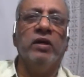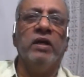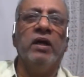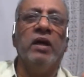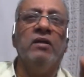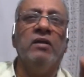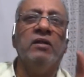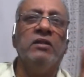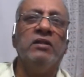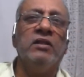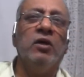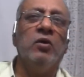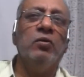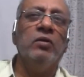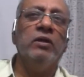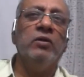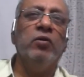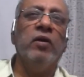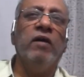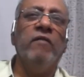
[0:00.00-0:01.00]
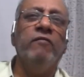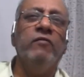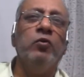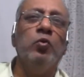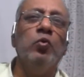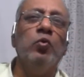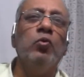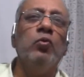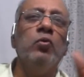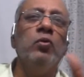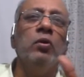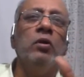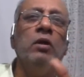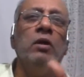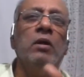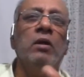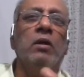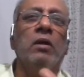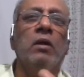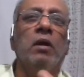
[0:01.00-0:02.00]
Okay. Ultrasound, you have two
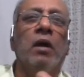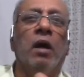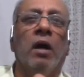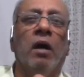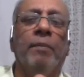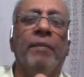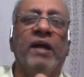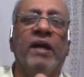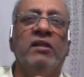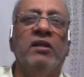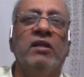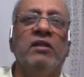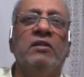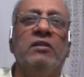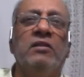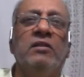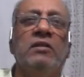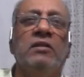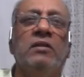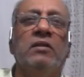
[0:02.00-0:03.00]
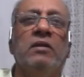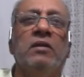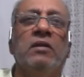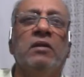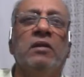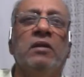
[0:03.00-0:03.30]
uh, methods.